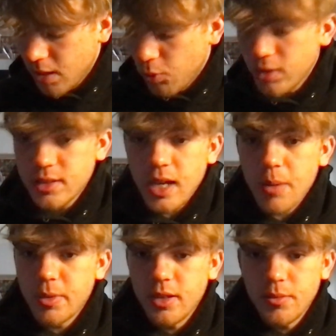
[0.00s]
What's
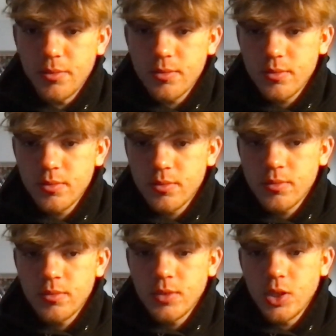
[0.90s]
stopping them?
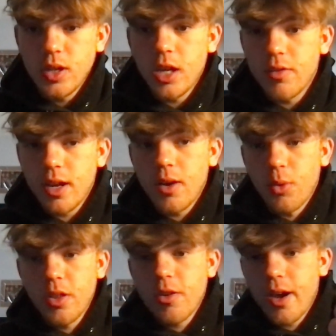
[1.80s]
So now you've got
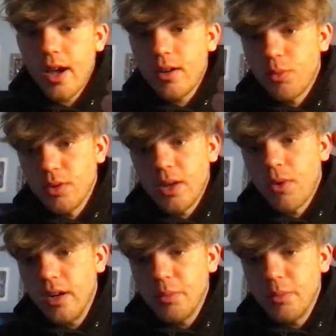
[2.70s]
where they're at, where they want to